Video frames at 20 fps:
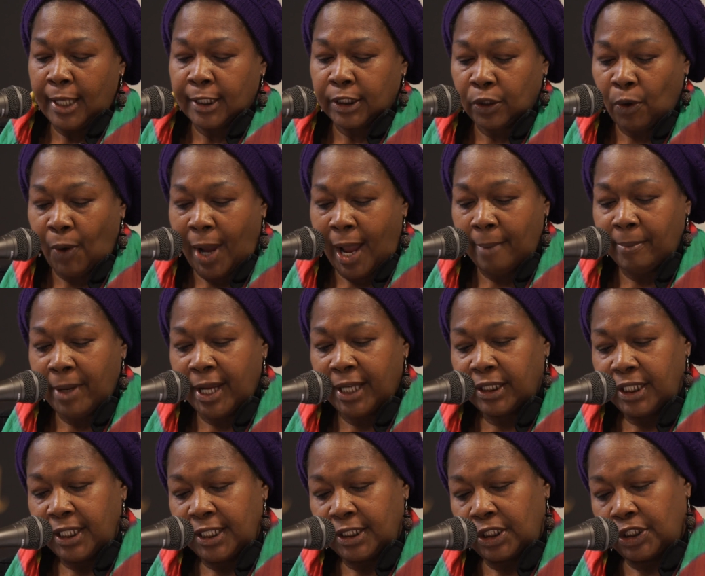So I make
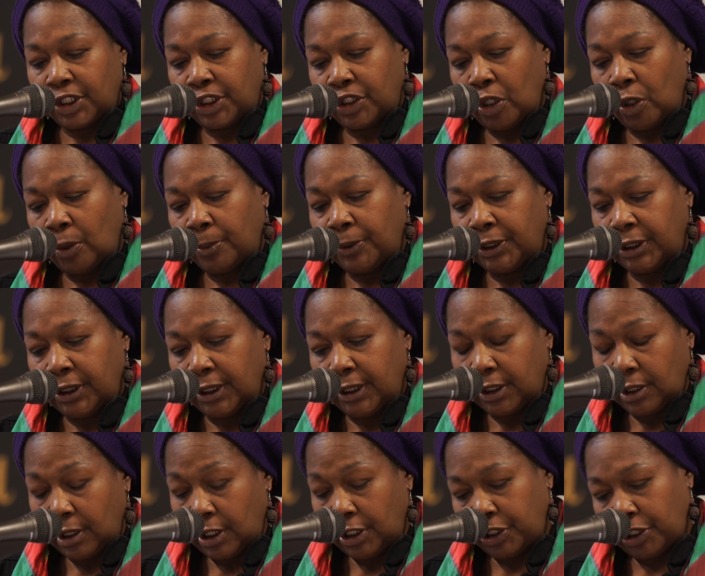these
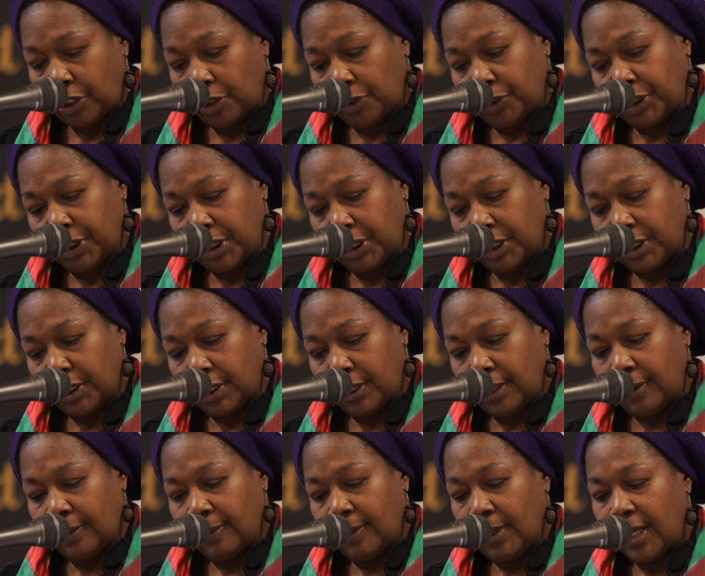assertions.
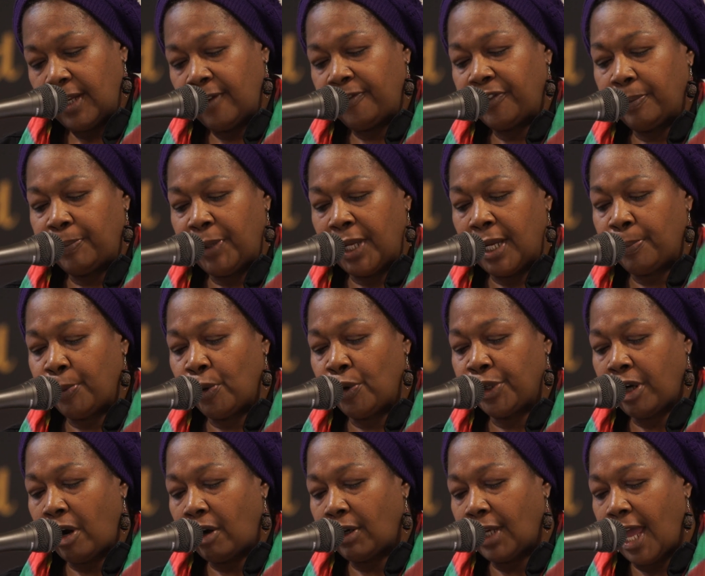If the people in
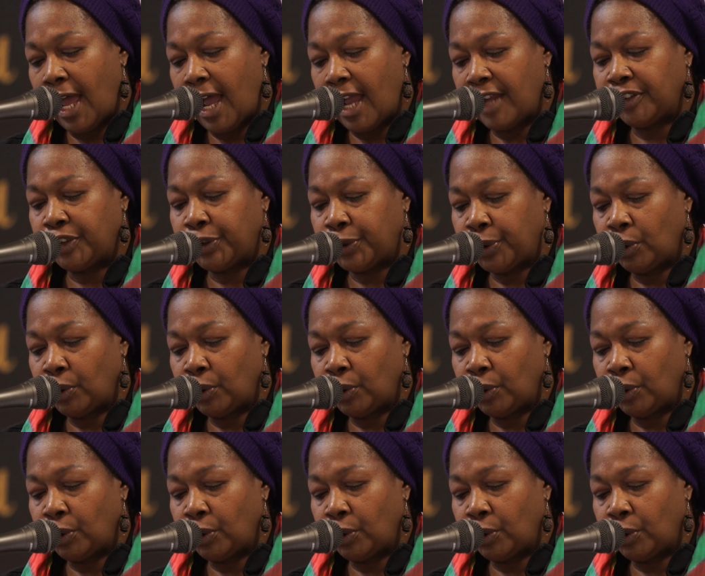our lives